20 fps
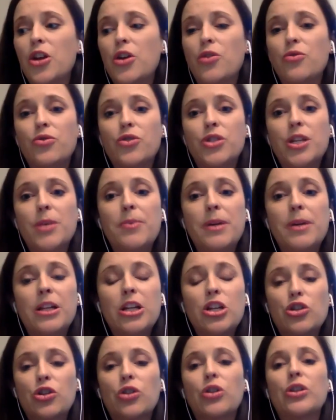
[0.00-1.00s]
typically
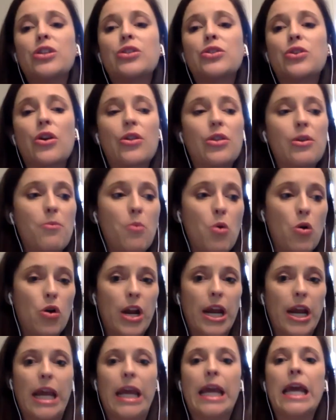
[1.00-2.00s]
journalists start the
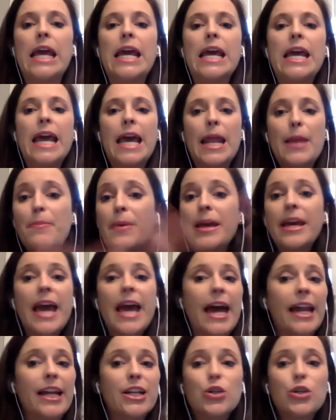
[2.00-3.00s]
morning in a big
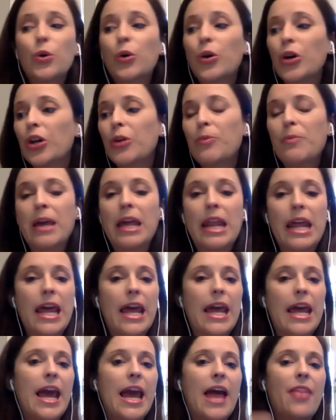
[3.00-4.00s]
editorial
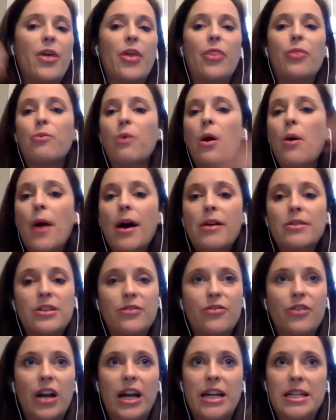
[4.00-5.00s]
meeting and they throw out
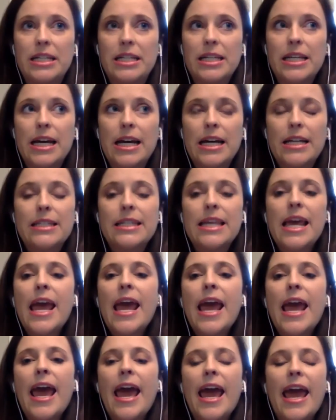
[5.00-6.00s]
different ideas.
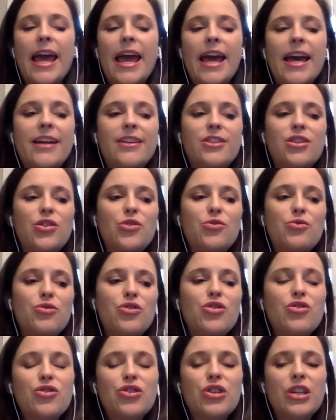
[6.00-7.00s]
And you
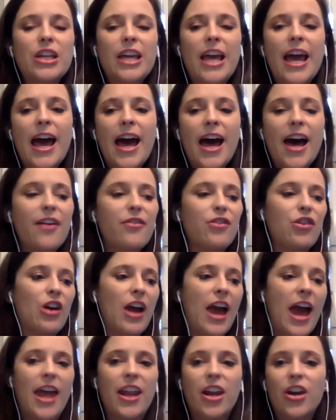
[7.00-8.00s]
usually have your
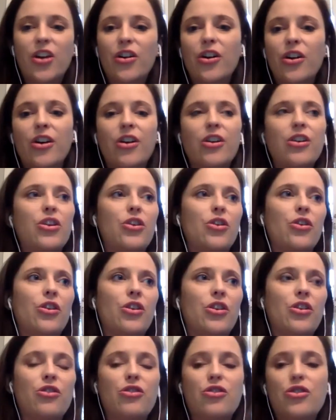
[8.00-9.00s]
editor,
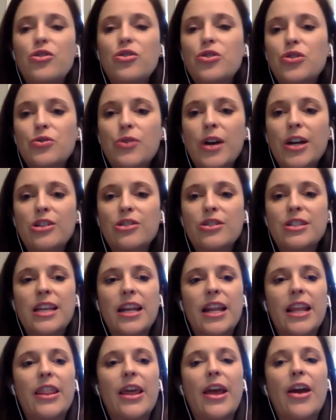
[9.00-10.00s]
your news director
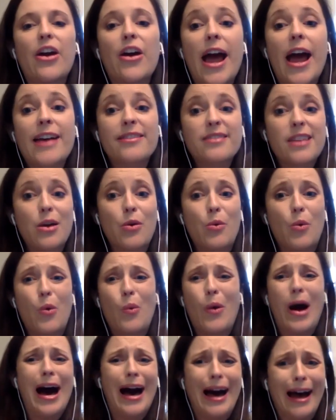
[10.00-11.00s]
standing there asking, well,
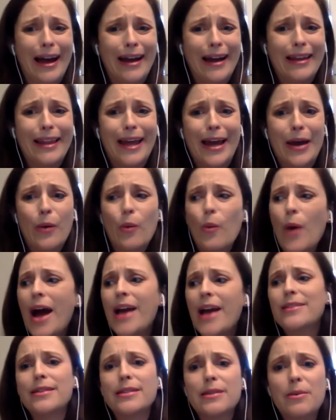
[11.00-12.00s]
why? Like, why
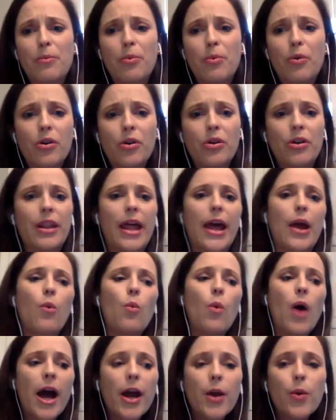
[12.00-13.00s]
is this important? Like,
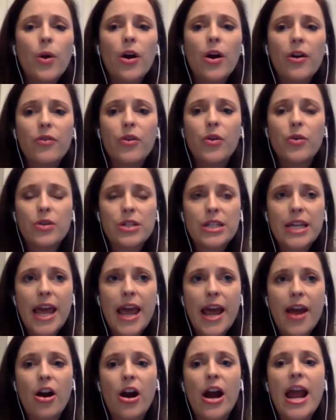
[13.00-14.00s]
why do our viewers
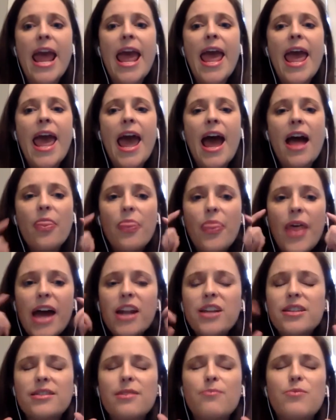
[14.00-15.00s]
care? And that
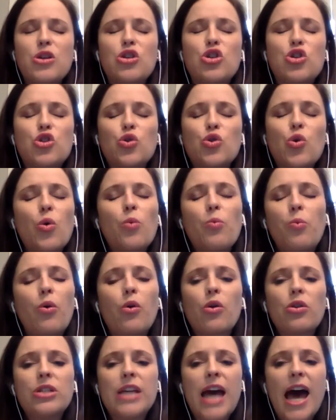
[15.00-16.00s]
is something so
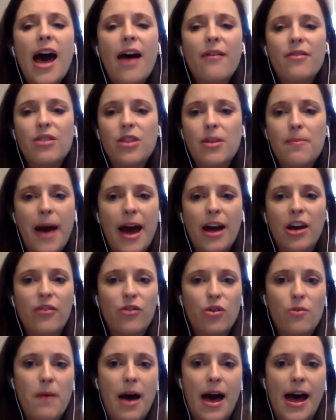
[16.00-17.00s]
important to have in the back of
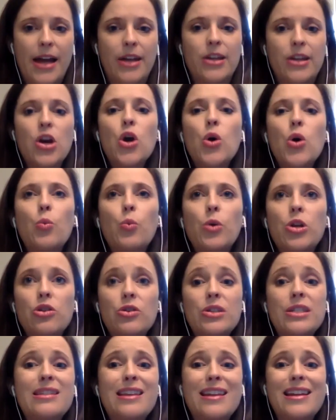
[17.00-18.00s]
your mind when you're
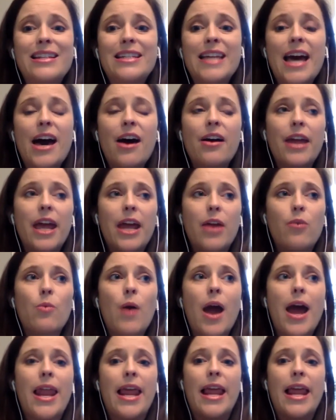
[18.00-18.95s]
sitting down and writing